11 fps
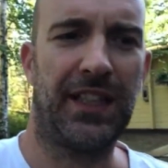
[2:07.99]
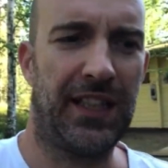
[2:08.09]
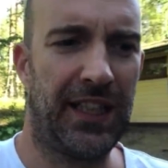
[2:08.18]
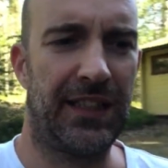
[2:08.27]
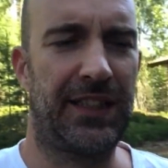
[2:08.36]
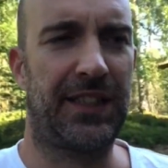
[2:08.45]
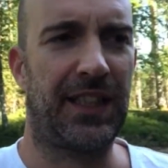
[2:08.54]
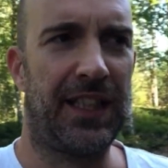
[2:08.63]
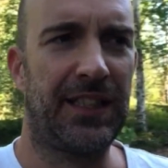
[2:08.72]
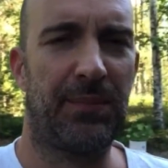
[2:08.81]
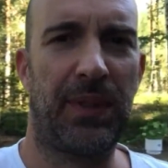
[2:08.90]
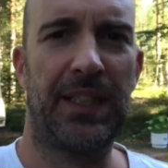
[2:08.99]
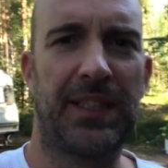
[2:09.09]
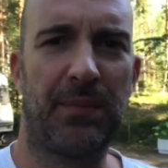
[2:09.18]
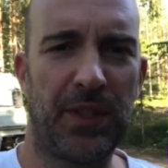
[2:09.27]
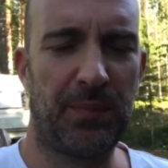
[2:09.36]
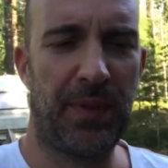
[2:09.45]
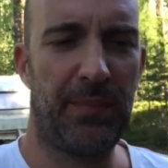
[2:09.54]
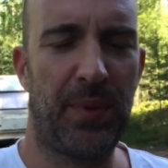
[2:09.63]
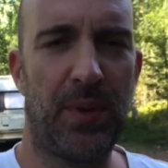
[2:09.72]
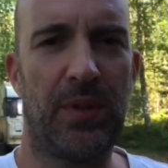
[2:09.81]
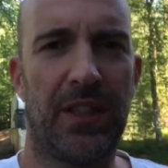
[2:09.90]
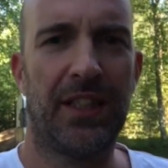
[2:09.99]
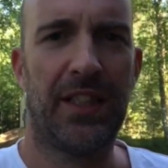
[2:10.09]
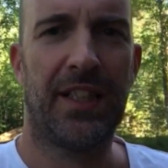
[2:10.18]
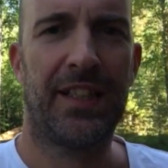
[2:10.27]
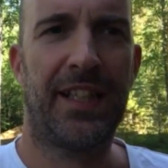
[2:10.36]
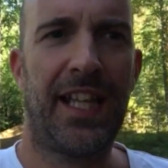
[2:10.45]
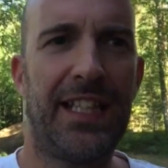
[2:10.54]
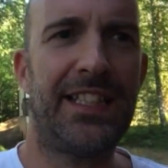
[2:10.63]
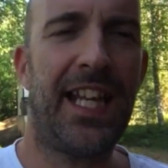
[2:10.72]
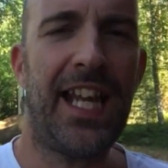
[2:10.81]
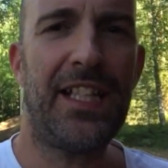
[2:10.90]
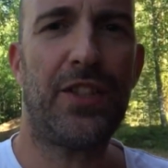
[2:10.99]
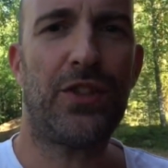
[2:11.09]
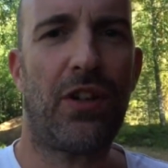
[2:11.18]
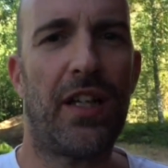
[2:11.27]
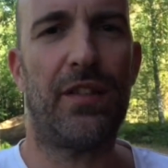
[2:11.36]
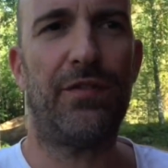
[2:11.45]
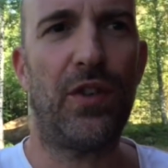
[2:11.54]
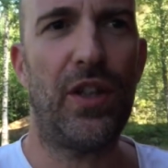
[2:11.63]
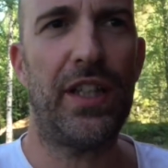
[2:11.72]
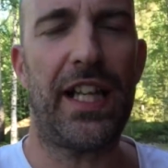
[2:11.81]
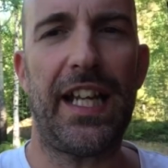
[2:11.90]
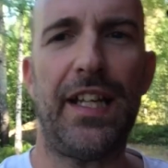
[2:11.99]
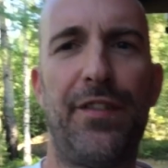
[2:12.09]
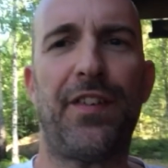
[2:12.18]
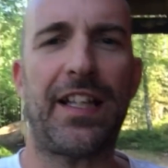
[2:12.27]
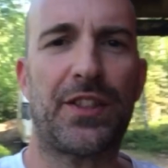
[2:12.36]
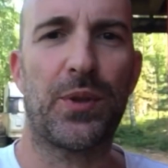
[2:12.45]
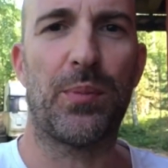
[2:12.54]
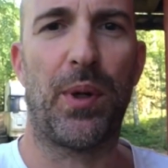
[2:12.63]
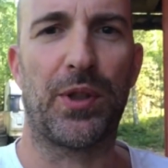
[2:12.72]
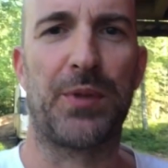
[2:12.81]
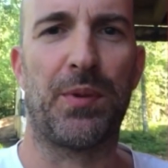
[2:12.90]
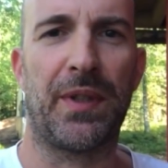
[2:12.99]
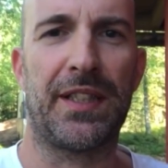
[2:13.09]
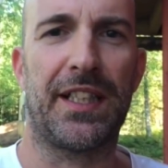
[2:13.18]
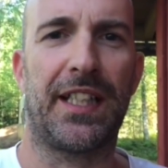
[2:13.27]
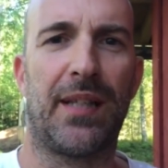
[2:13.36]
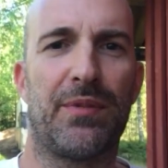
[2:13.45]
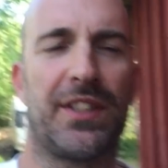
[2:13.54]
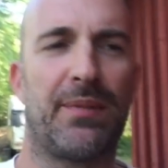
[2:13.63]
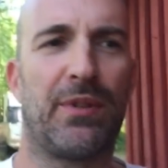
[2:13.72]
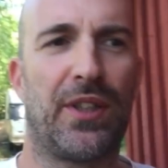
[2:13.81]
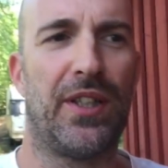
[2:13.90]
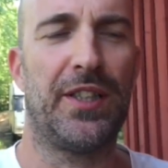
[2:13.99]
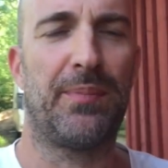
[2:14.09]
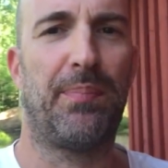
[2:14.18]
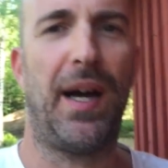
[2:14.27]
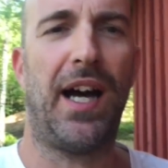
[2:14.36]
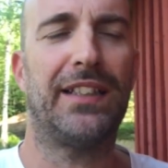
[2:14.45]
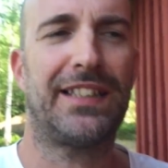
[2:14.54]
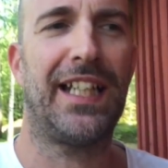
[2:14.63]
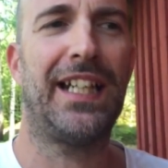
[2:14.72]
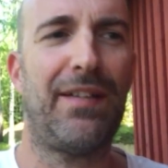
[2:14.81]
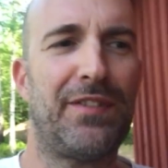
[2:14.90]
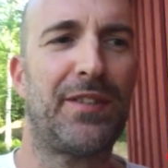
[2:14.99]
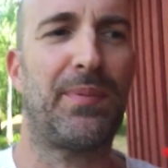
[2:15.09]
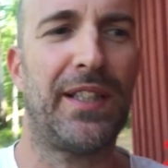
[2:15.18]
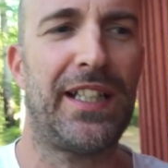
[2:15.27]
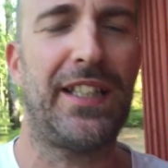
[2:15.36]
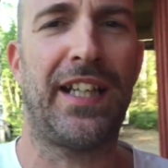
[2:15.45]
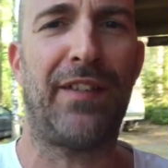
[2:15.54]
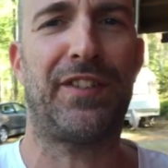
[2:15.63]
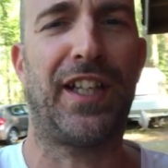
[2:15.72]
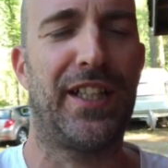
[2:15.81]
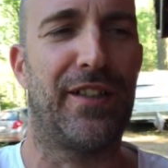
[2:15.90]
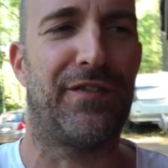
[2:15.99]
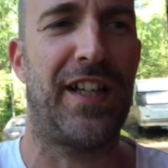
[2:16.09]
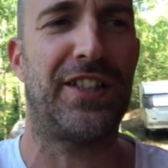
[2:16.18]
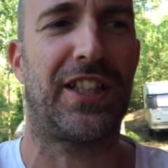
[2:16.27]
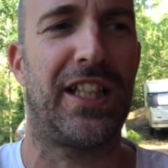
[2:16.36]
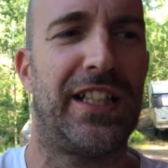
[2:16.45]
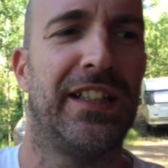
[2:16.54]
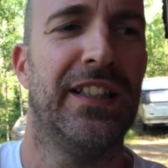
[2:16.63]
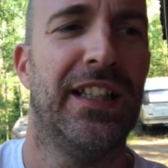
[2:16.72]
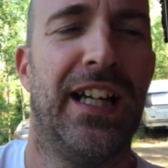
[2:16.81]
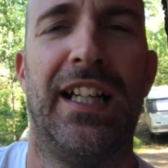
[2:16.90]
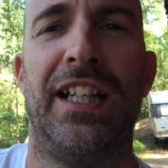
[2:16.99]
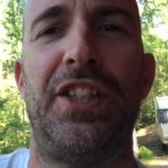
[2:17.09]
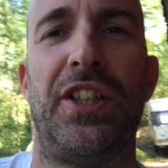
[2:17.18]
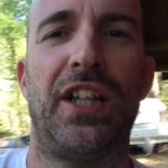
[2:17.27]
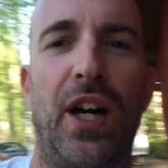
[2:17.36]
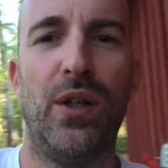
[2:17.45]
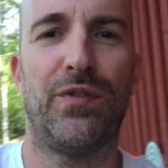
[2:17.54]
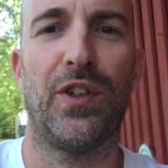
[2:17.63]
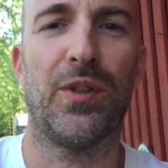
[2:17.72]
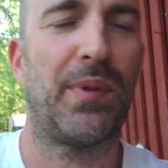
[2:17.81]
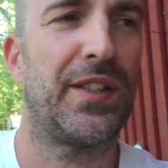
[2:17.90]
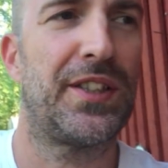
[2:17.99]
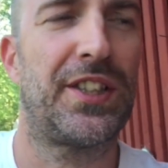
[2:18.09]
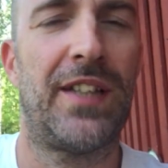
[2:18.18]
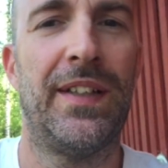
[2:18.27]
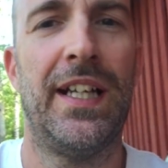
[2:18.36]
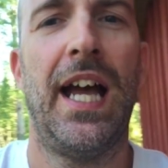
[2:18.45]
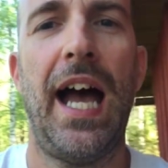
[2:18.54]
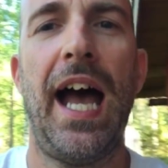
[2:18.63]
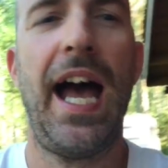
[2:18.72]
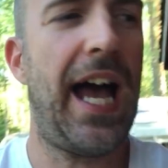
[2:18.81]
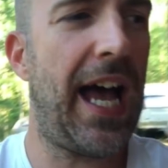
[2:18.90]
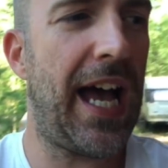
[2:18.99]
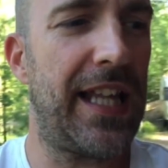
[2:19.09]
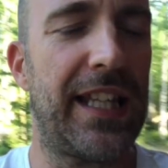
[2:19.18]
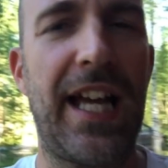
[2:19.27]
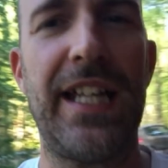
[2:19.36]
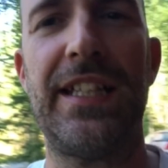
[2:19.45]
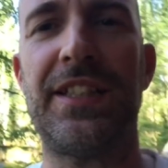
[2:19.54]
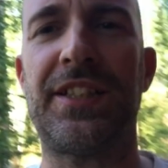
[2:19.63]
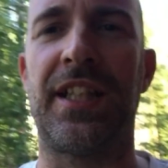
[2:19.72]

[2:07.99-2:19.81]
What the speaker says: is a place that most people, they tend to try and avoid, if at all possible, when they come to summer cottage, but inevitably you have to go there eventually, unless you can hold for long periods of time, and that is